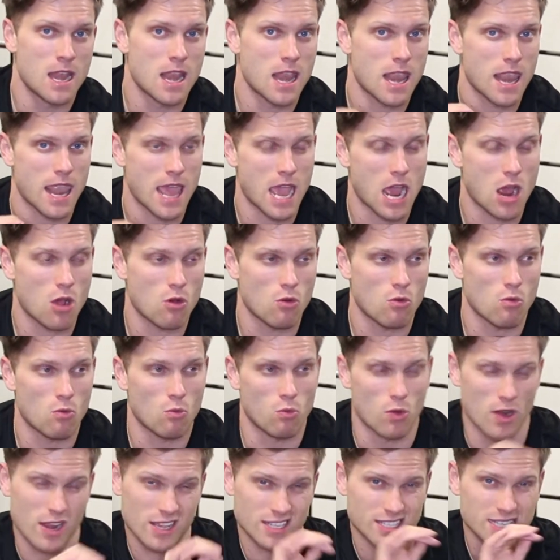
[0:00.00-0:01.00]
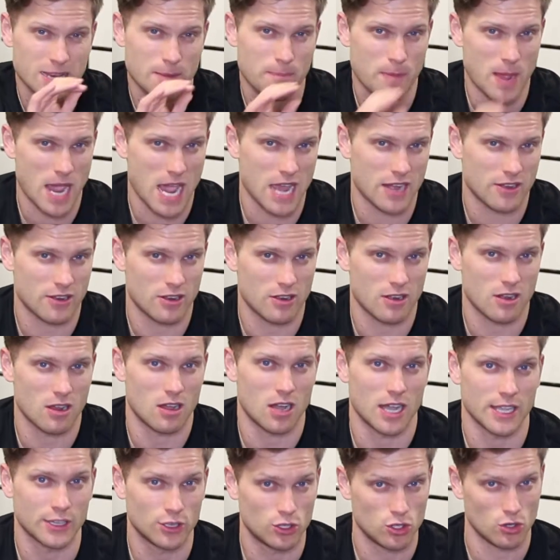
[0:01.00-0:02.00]
Now, when I say
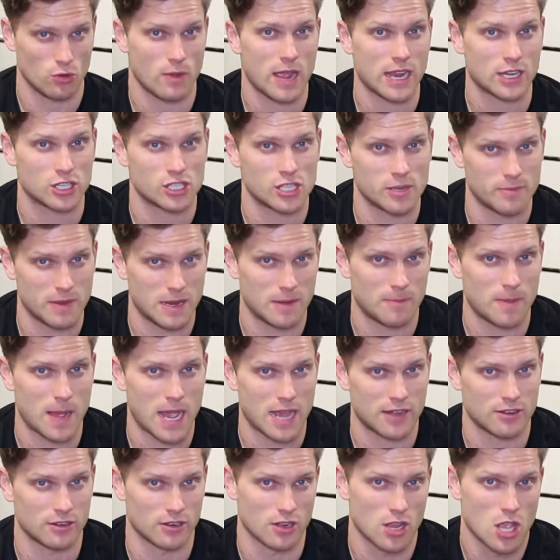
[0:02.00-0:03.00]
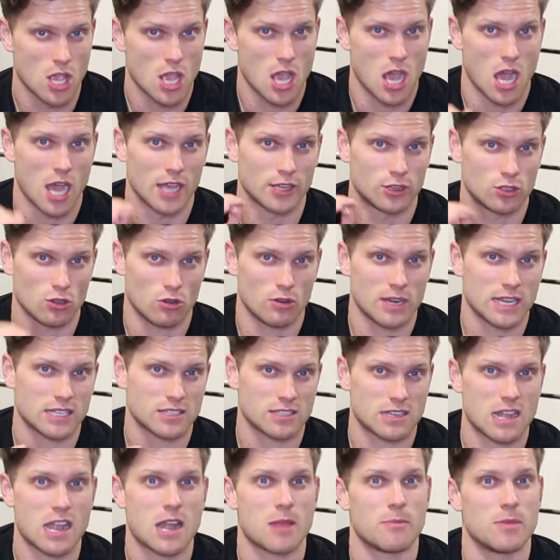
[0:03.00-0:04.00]
pattern, I do actually mean pattern. I don't
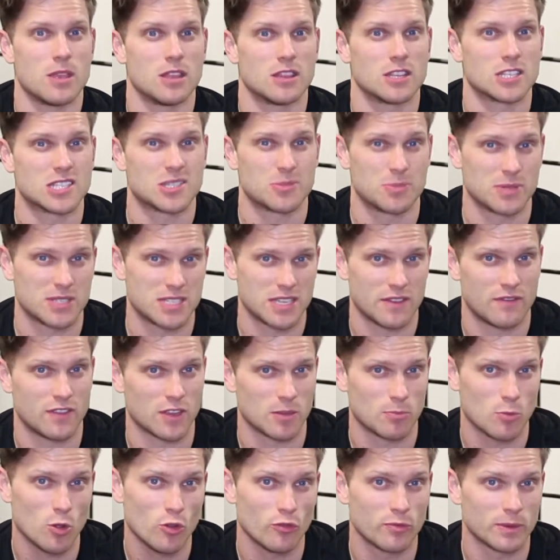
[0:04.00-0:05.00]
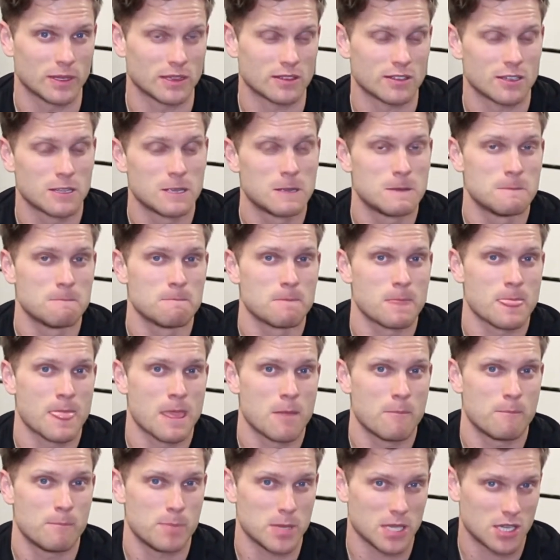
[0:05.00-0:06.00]
necessarily mean the specific movement,
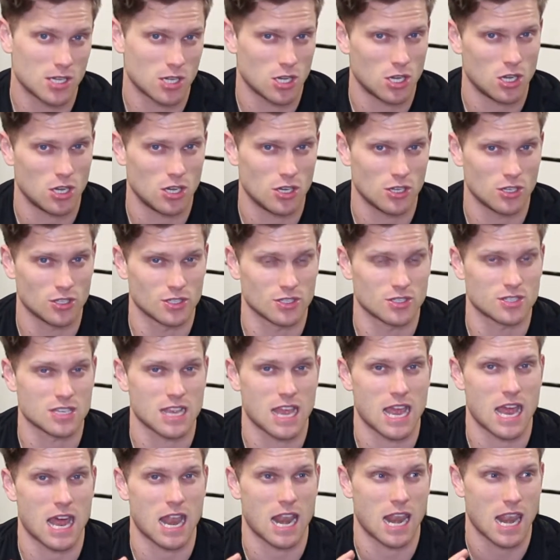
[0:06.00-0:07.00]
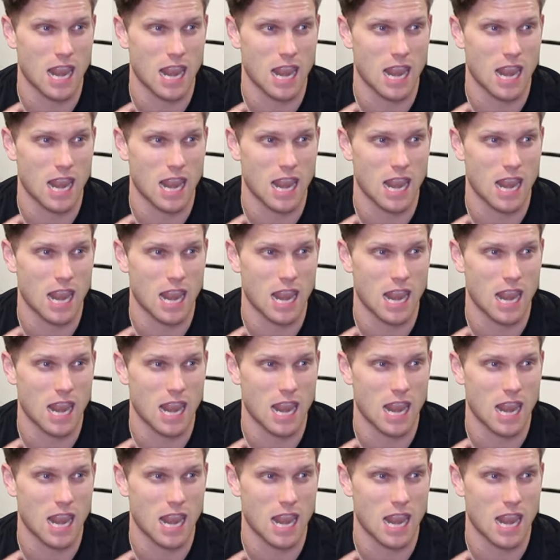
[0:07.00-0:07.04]
because a